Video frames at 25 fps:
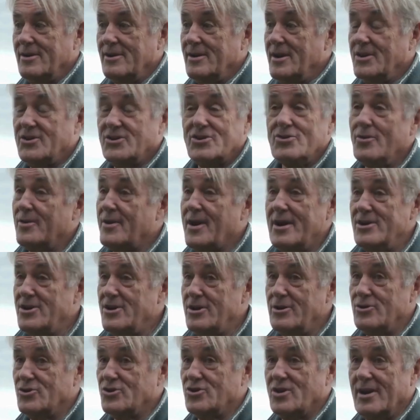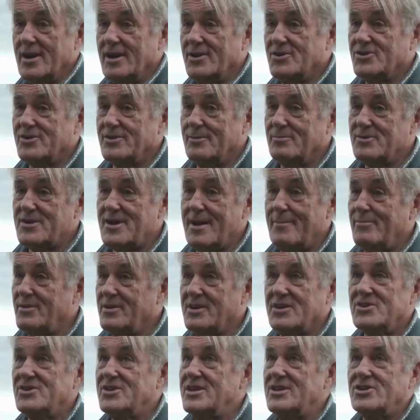it's not unusual in September
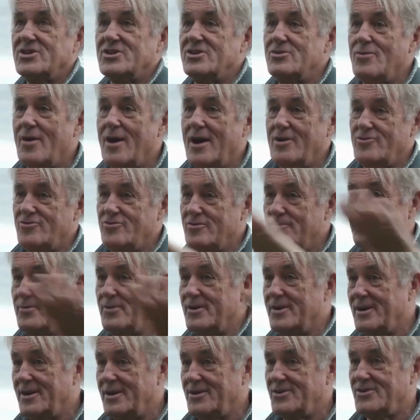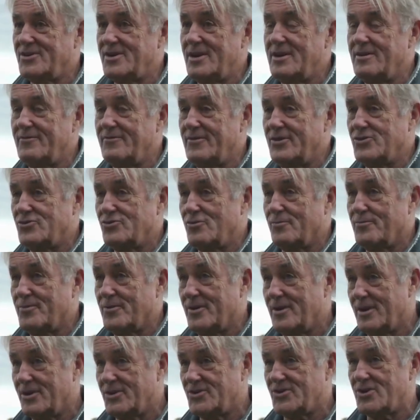to see 200 birds, individual
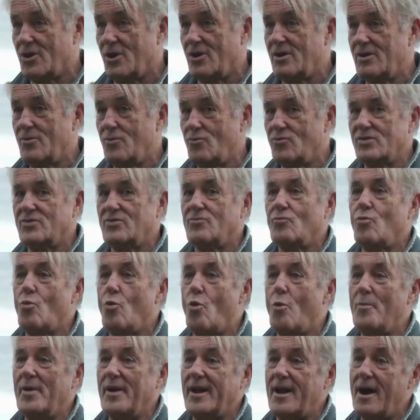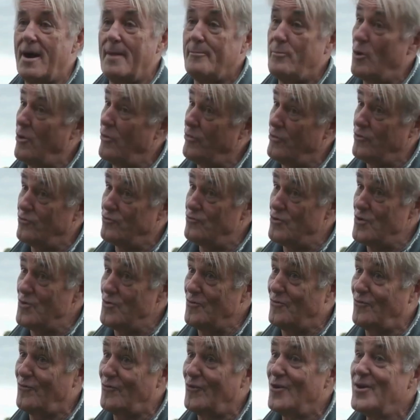birds, warming up on the
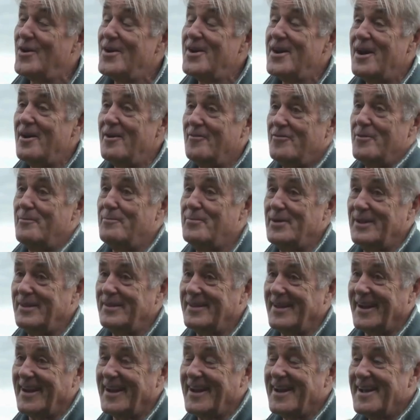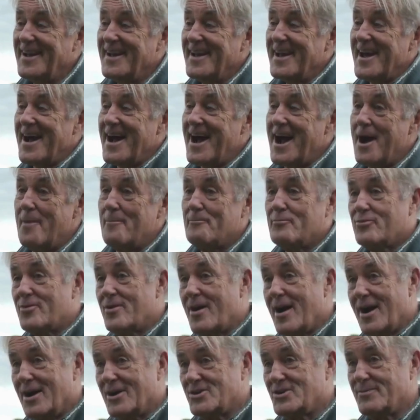roof of the building
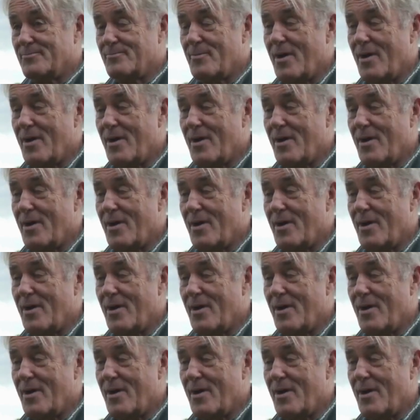prior to